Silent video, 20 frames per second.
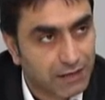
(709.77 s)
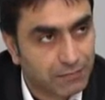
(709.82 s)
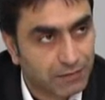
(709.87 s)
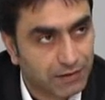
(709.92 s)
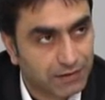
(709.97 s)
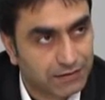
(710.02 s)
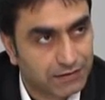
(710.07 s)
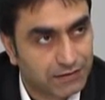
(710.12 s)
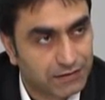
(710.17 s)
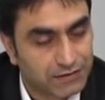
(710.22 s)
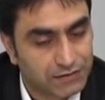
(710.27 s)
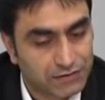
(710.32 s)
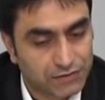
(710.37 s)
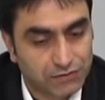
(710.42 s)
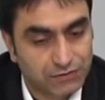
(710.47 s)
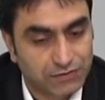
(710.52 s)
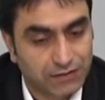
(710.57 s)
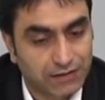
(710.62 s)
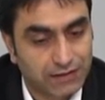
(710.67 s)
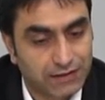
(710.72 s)
bring
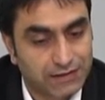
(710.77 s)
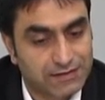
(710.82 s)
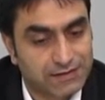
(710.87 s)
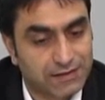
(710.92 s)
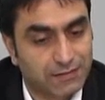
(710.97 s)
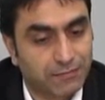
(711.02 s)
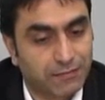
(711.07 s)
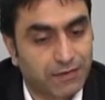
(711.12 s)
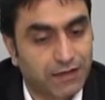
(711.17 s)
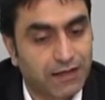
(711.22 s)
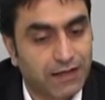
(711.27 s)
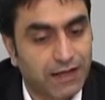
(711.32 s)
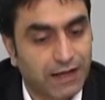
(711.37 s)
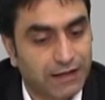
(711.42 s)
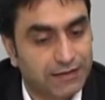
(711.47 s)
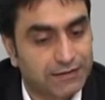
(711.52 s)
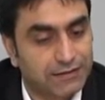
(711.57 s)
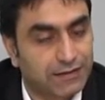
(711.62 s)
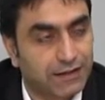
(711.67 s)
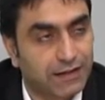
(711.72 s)
some
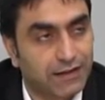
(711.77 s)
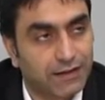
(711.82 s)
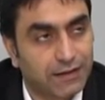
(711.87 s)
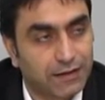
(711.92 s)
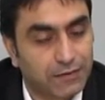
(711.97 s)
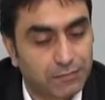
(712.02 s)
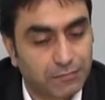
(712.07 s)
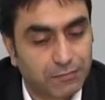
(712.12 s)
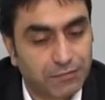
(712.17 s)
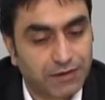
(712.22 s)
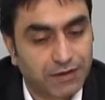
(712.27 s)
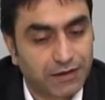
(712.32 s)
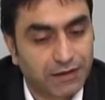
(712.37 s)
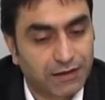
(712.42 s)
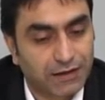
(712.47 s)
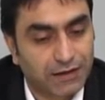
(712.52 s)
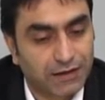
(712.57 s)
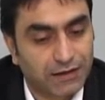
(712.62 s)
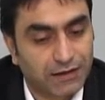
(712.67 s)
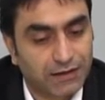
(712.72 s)
nationalistic
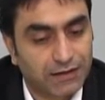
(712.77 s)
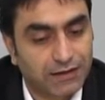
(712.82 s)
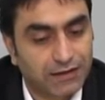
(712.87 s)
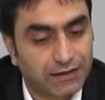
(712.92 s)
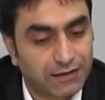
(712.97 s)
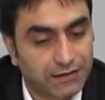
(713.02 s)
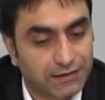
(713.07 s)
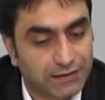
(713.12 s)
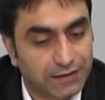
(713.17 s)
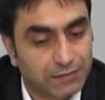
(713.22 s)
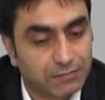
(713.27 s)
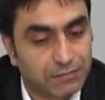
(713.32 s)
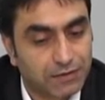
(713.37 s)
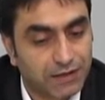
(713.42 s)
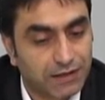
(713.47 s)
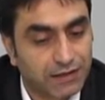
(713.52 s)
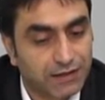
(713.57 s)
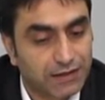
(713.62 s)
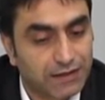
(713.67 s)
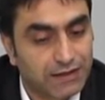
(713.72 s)
tone
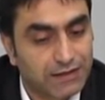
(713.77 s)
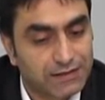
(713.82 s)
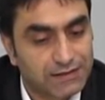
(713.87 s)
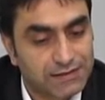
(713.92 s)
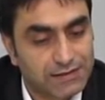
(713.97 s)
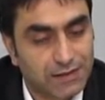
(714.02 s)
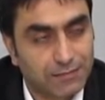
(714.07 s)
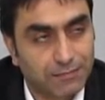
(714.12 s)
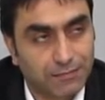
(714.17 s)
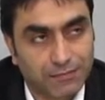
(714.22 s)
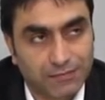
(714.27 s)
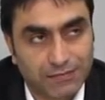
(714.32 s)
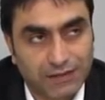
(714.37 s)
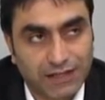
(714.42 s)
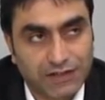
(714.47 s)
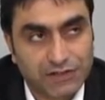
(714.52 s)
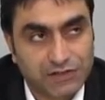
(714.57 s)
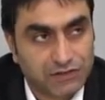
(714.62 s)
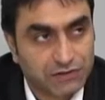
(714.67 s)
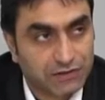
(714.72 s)
to their religion,
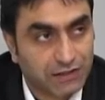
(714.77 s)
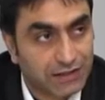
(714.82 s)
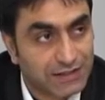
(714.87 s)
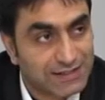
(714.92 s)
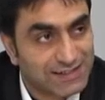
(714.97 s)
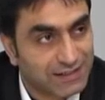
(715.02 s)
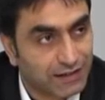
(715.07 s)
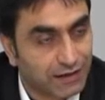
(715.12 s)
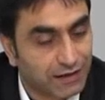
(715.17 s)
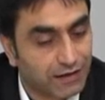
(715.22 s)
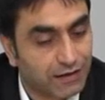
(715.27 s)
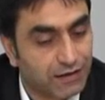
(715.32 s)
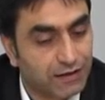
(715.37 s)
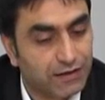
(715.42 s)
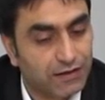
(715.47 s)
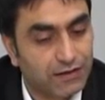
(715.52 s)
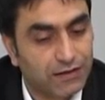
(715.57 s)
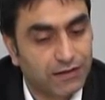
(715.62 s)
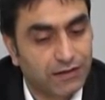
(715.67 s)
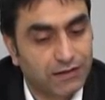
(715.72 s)
and
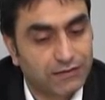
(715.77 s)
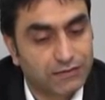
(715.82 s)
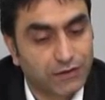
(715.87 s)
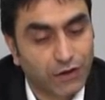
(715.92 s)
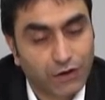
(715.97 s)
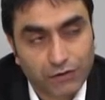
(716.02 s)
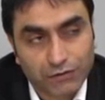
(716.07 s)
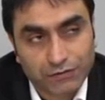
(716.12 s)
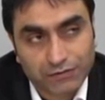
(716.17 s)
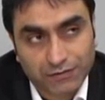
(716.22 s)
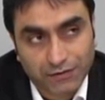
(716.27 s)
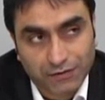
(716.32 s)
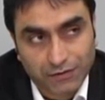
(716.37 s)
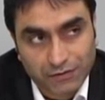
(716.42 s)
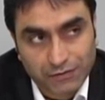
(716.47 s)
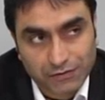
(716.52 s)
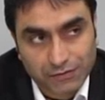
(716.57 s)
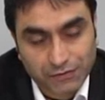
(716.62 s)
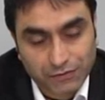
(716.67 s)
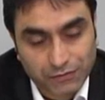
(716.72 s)
they
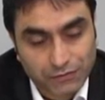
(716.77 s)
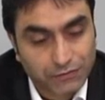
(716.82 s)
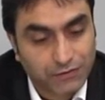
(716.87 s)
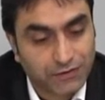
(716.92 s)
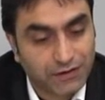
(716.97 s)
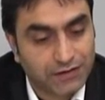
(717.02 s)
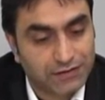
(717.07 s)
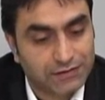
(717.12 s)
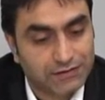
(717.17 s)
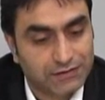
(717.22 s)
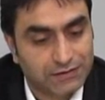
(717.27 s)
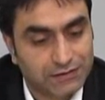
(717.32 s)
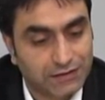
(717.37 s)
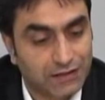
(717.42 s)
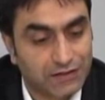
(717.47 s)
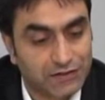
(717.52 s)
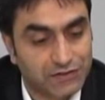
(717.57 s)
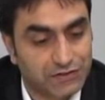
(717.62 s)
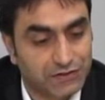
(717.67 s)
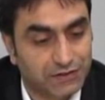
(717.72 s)
believe that the
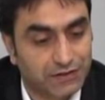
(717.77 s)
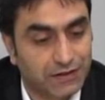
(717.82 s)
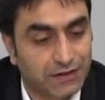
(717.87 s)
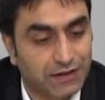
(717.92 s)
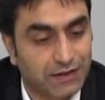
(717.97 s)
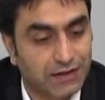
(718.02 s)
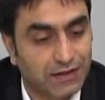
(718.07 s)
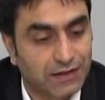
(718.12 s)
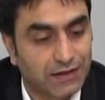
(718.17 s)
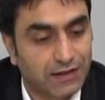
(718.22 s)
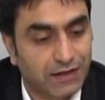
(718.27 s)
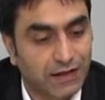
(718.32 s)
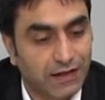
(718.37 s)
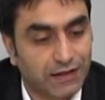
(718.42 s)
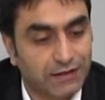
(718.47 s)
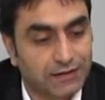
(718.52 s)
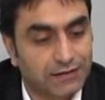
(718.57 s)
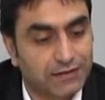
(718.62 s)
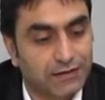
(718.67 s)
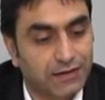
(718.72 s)
God is only for
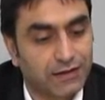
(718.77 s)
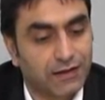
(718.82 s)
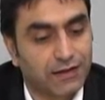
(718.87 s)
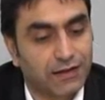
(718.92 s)
them.